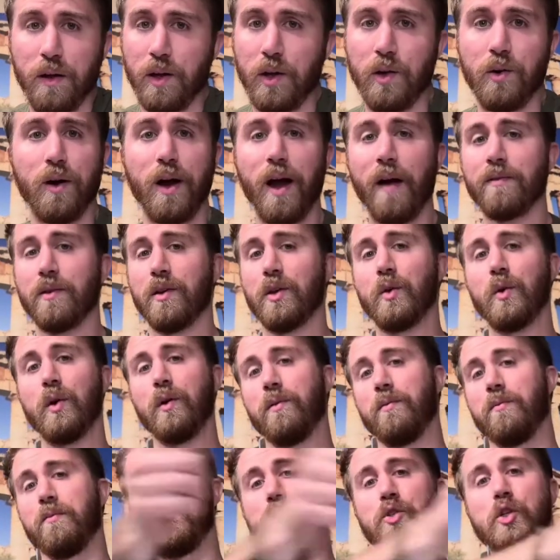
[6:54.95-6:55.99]
You don't have to do
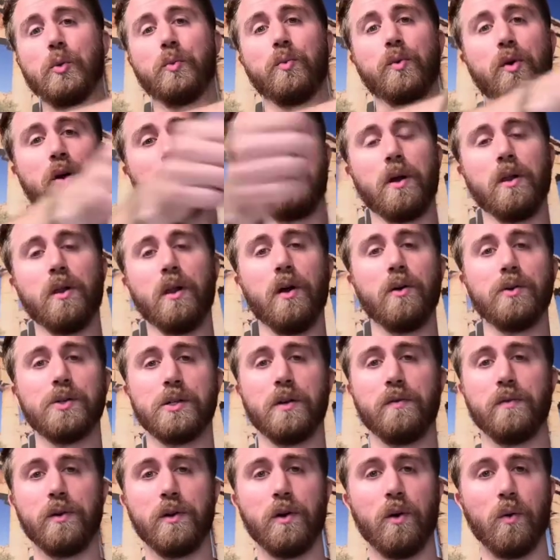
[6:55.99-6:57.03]
it super up
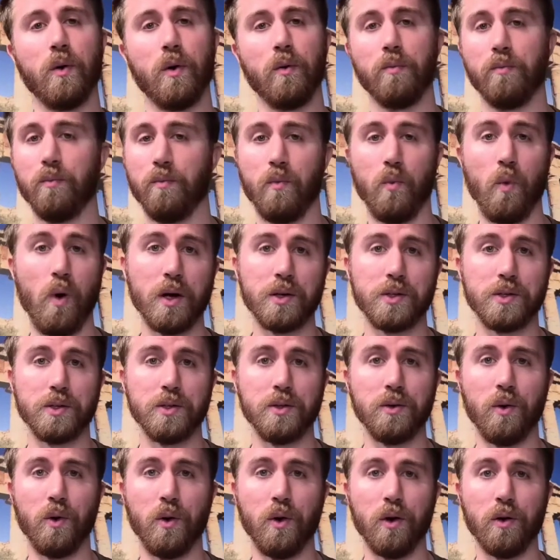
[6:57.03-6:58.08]
close if you don't want
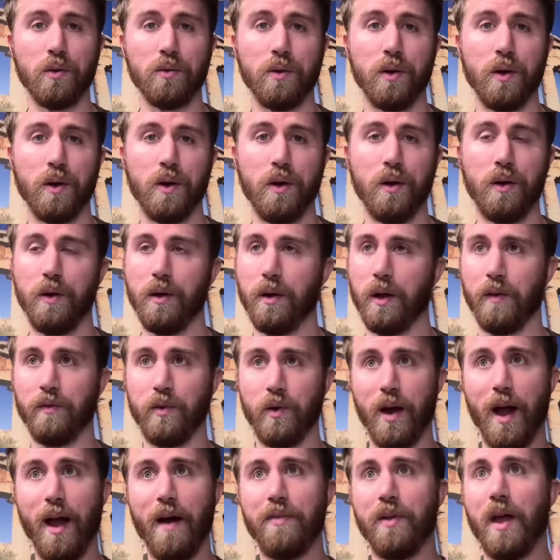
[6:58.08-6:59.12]
to, or if
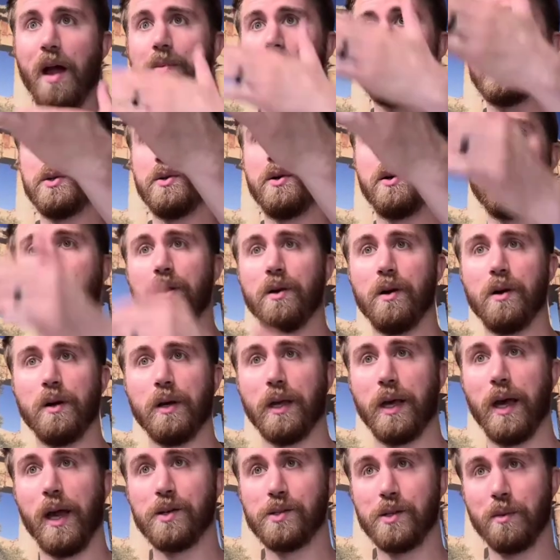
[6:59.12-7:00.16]
you have the opportunity to
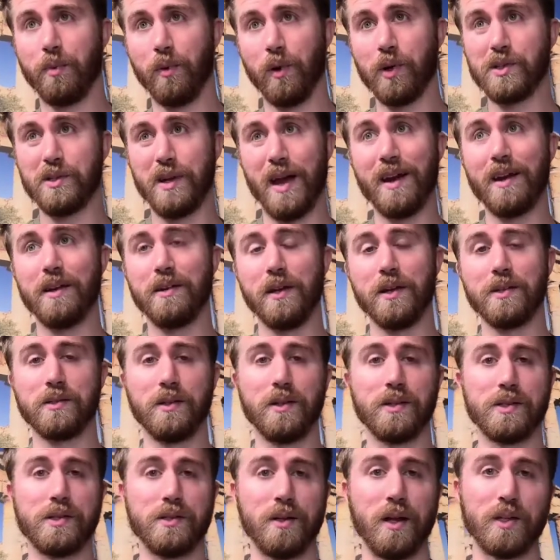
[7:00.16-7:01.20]
engage the person at a
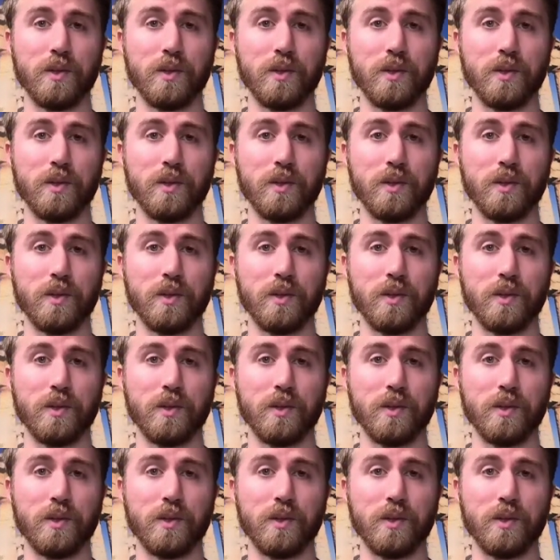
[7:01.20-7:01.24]
distance,